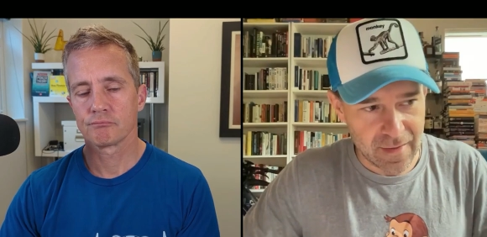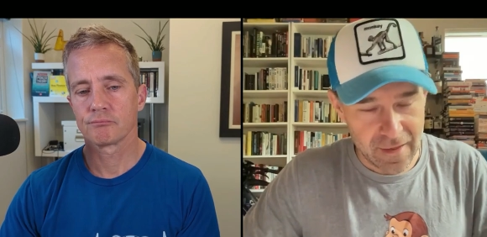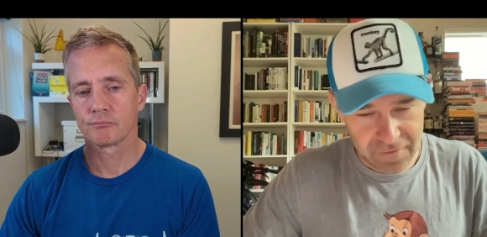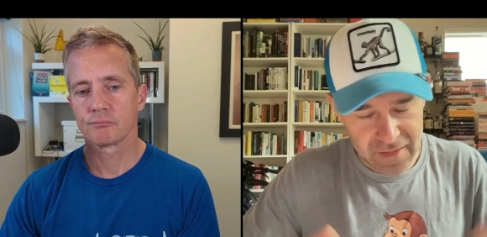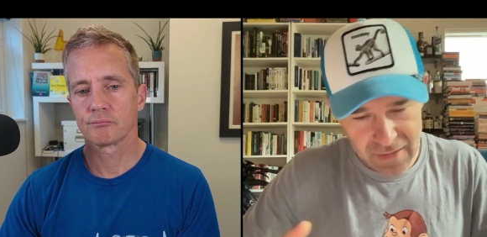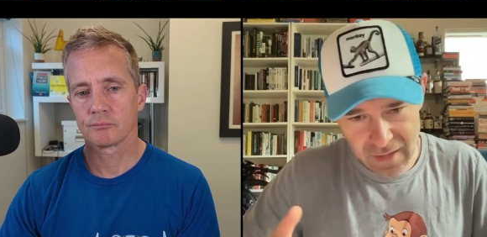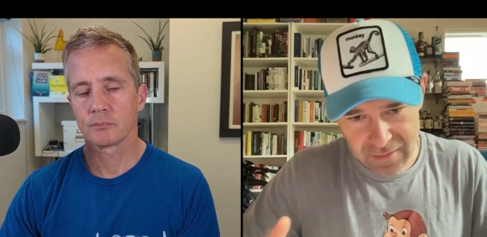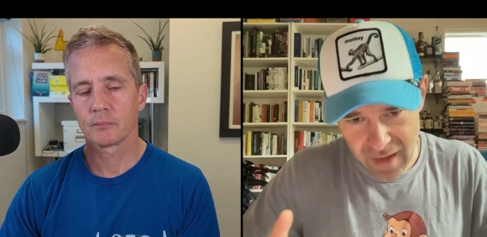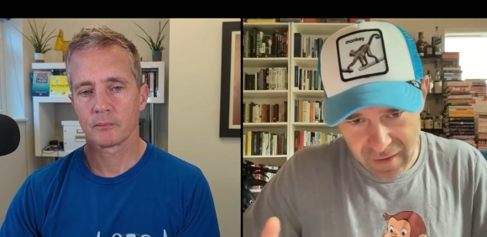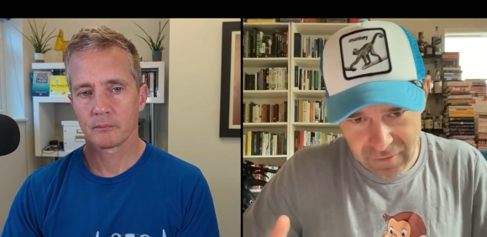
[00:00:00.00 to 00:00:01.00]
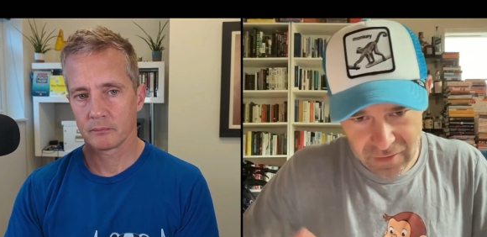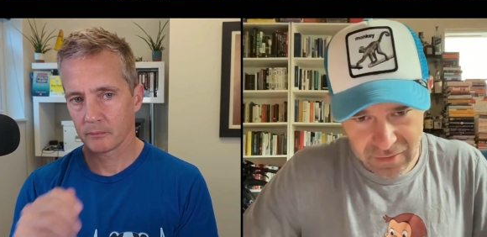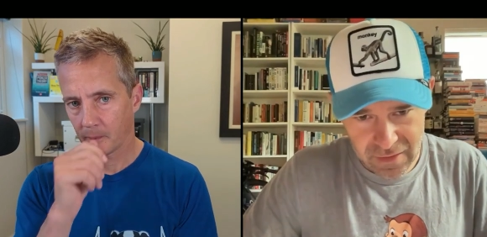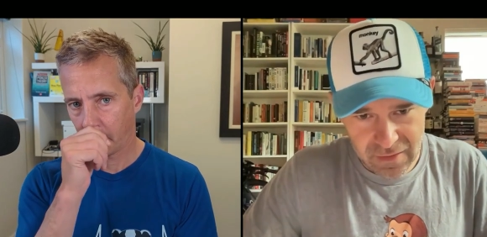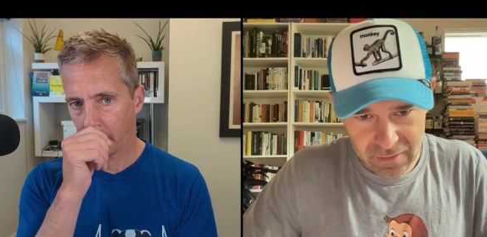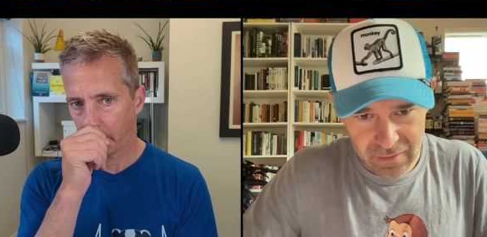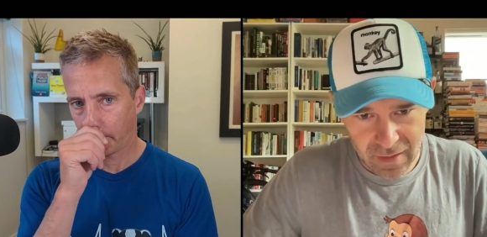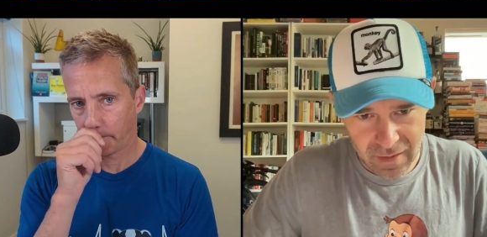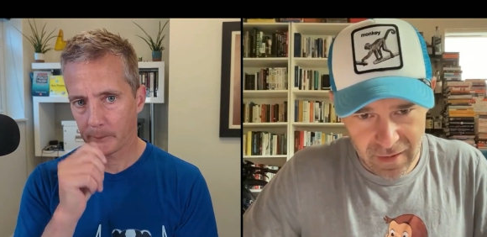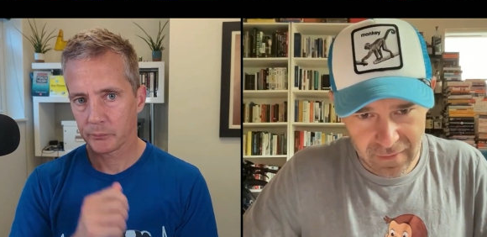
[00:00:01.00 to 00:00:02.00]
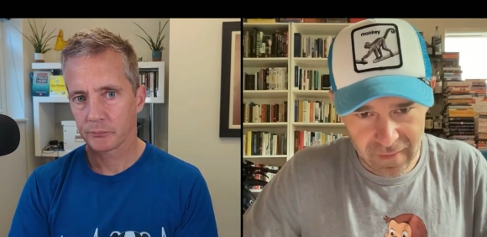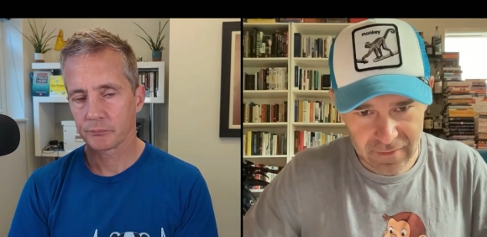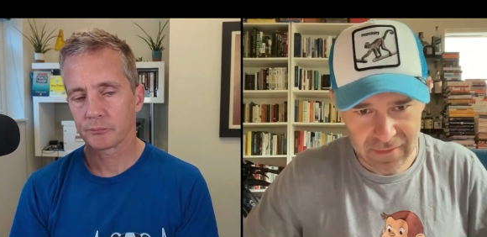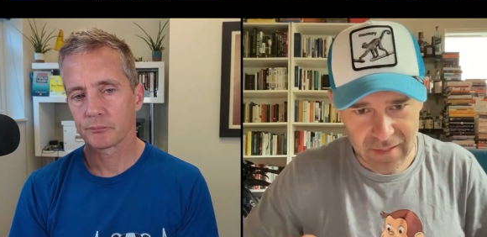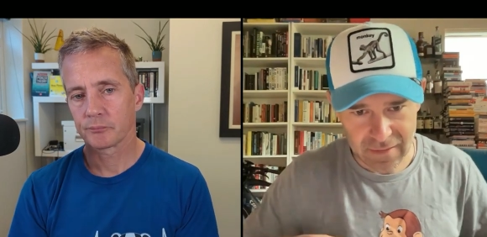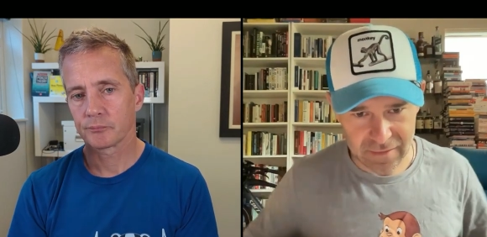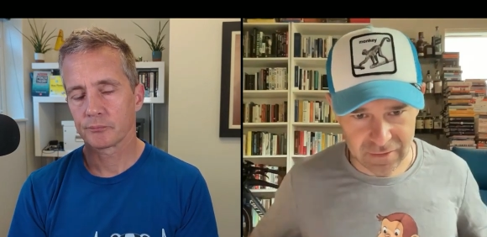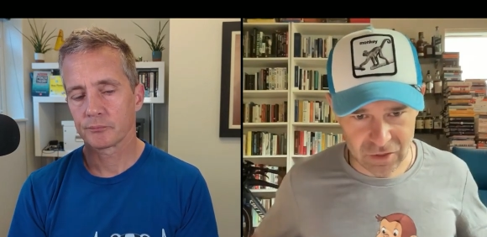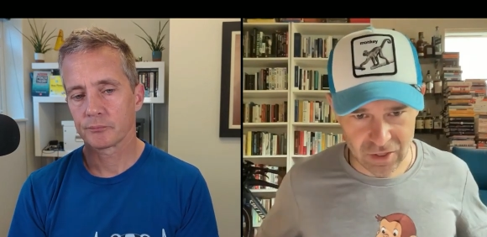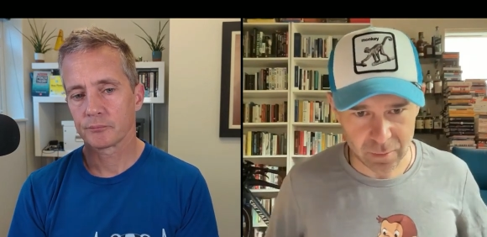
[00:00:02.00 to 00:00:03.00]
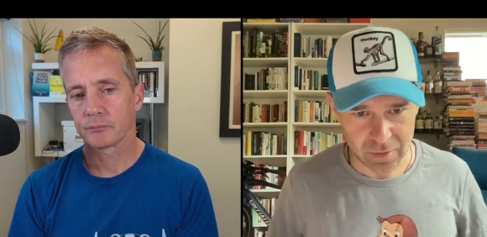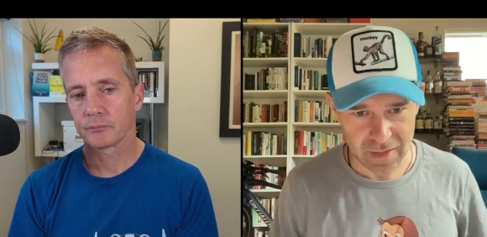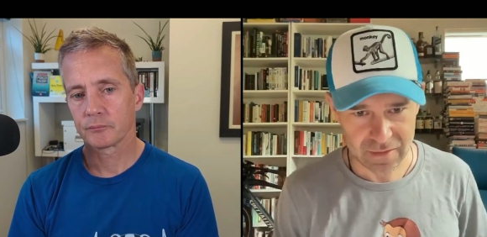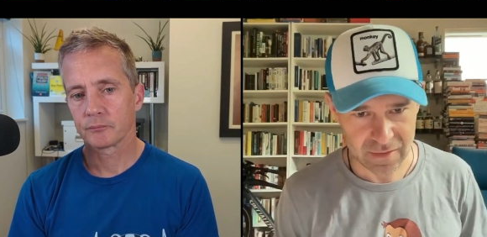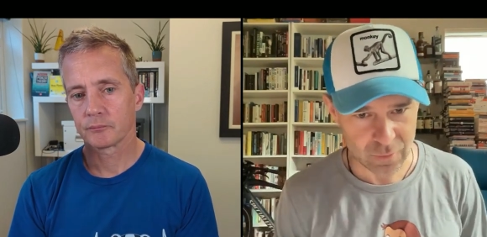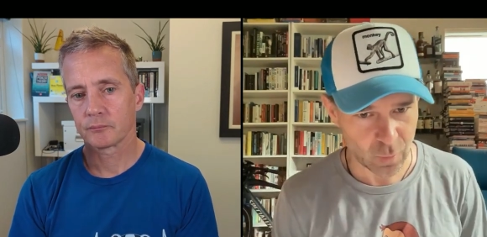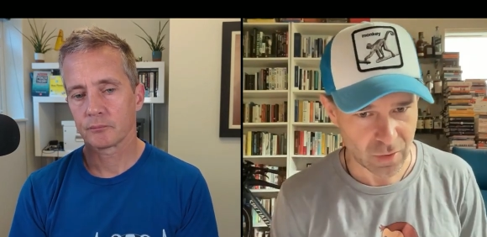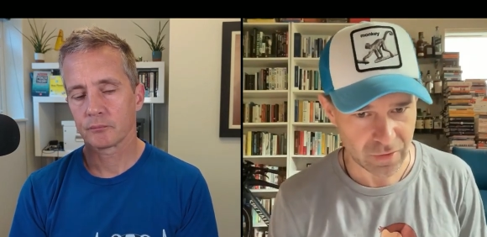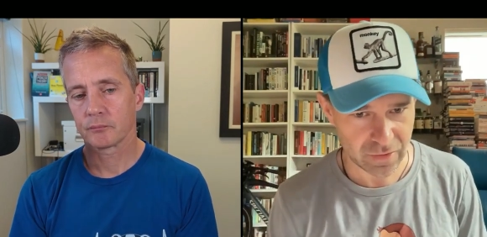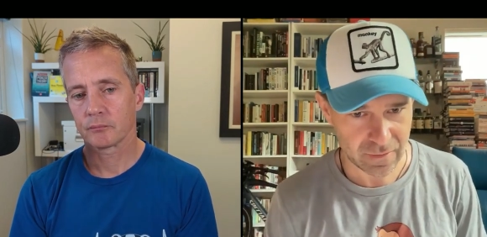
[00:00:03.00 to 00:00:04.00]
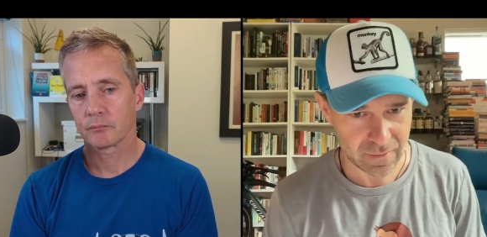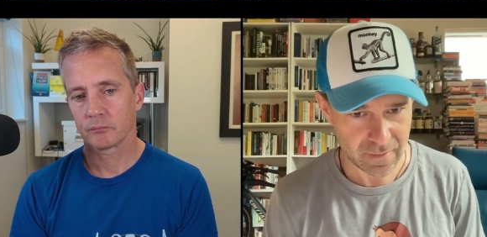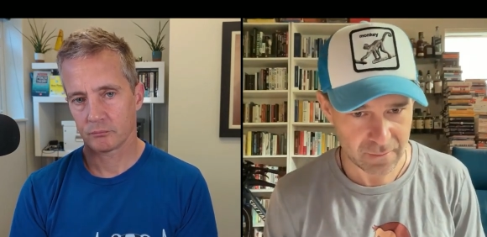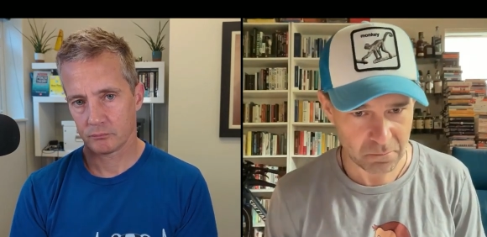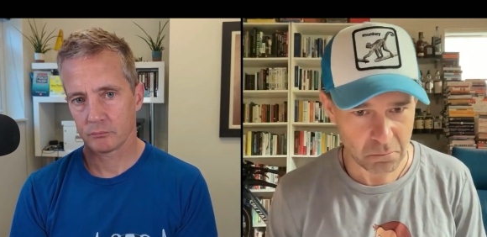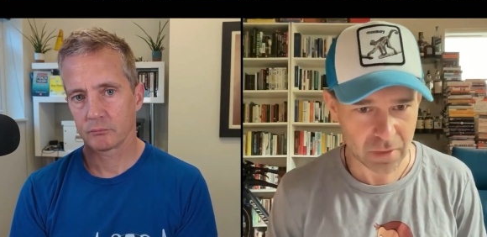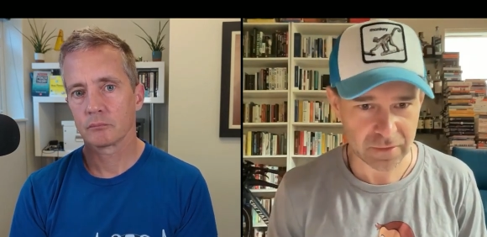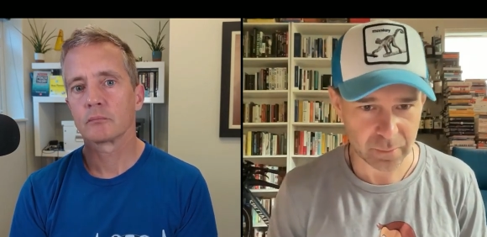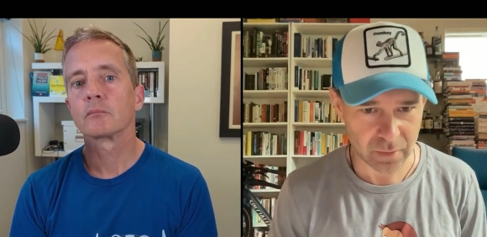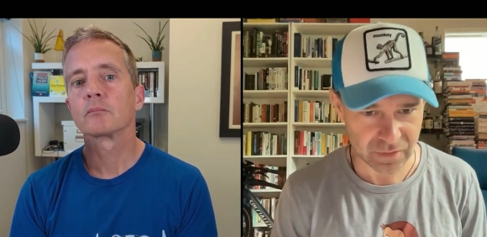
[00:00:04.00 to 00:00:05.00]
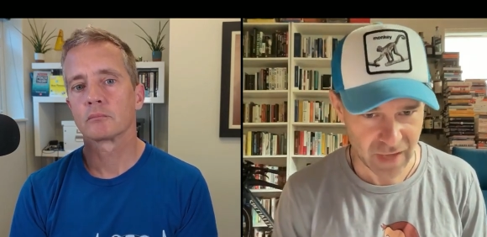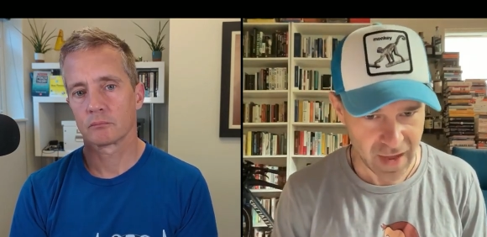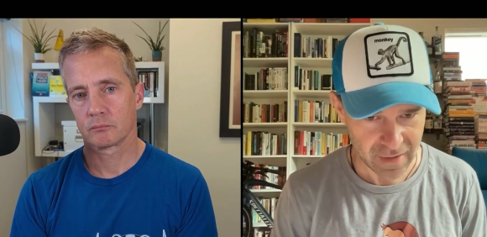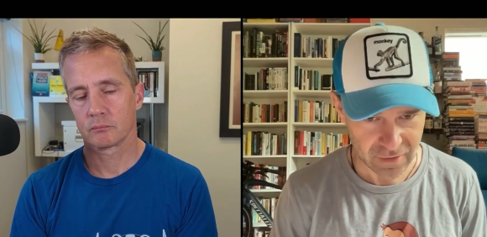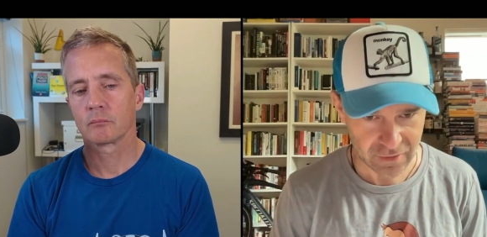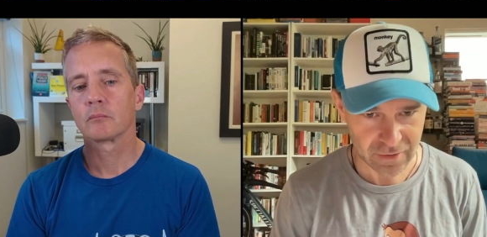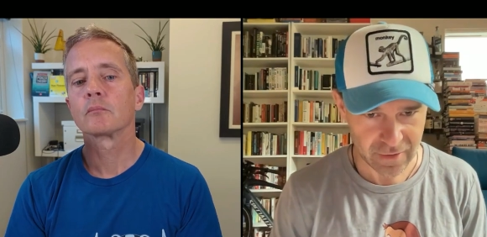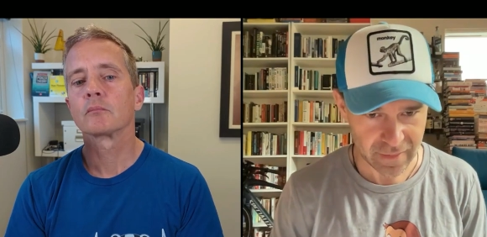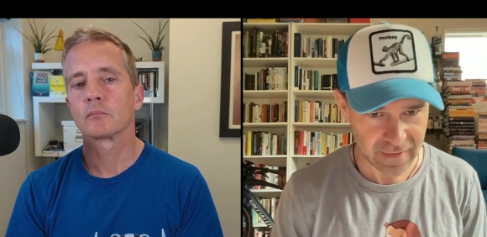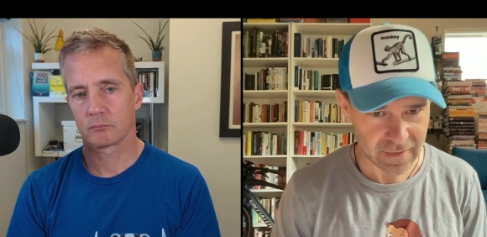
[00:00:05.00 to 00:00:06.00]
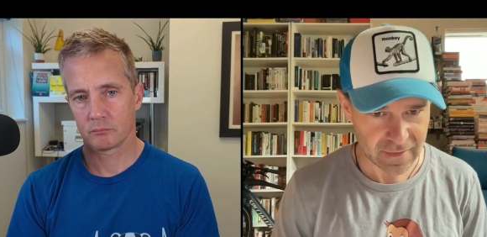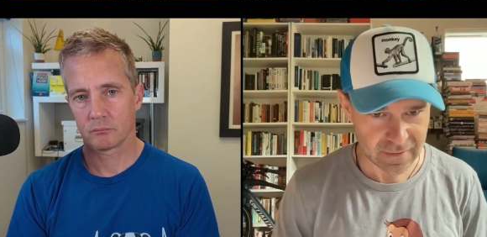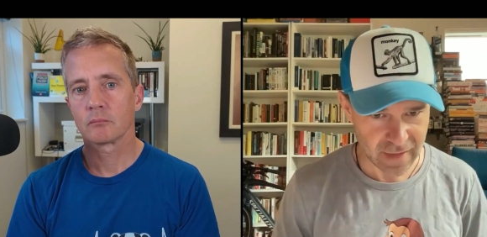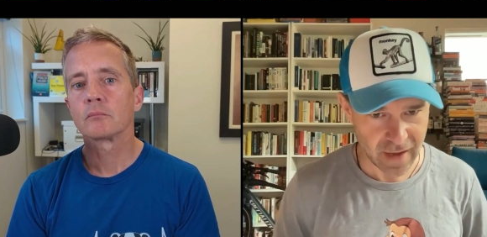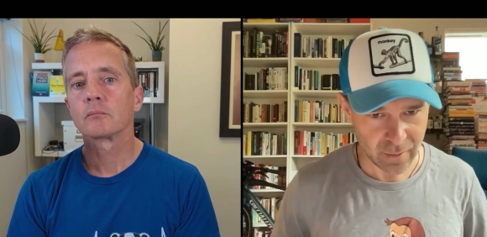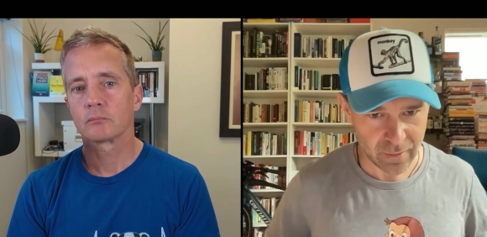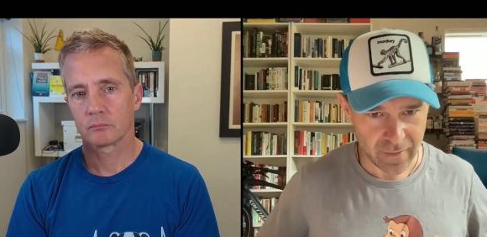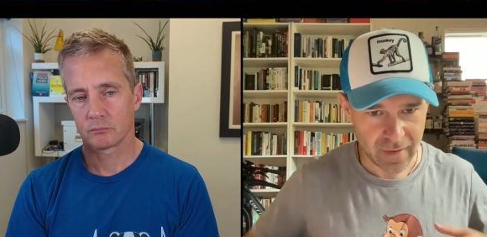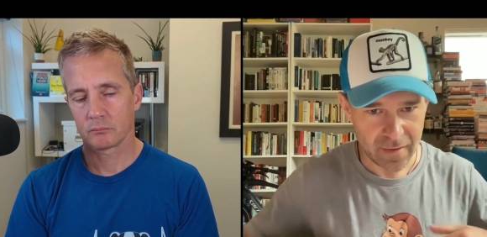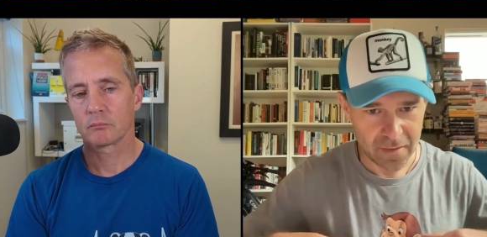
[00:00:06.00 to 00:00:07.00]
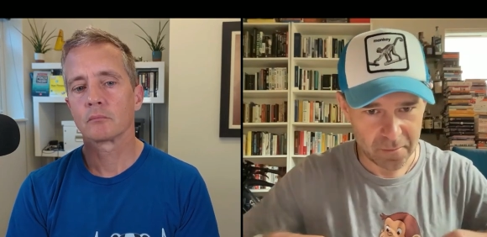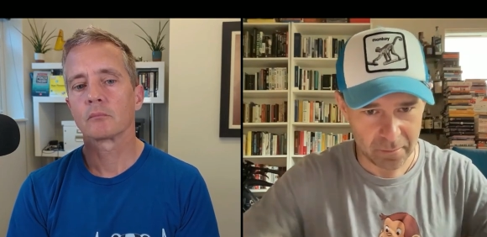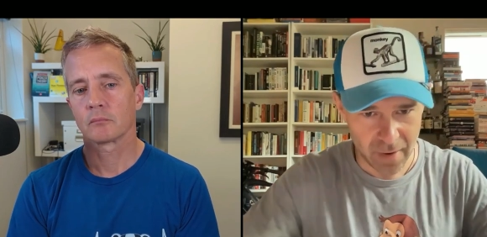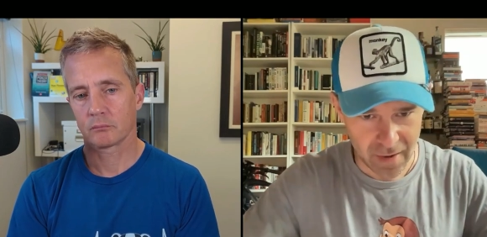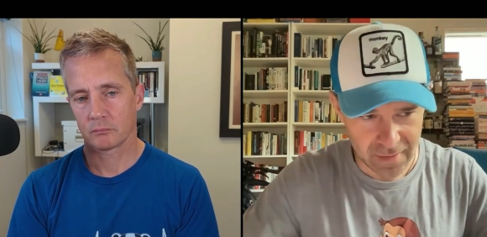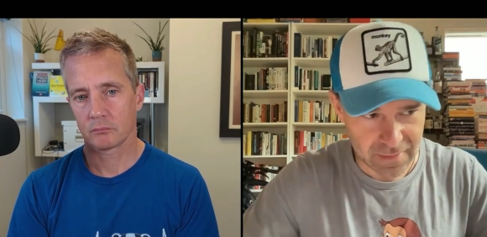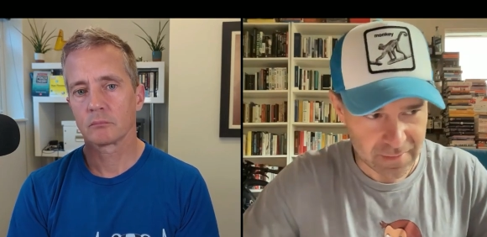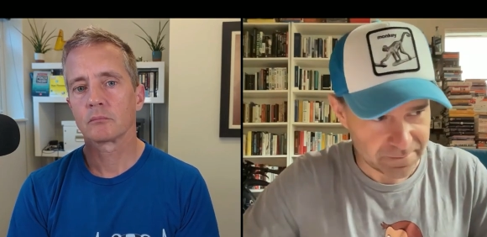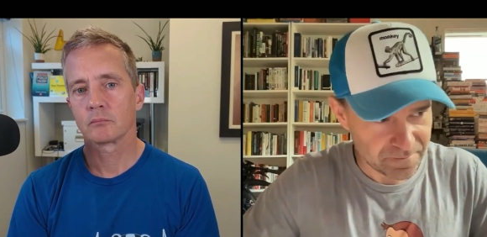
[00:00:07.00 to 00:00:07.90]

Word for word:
Speaker 1: If he does, obviously, I think Tesla's share price is worth multiples higher than it is now. But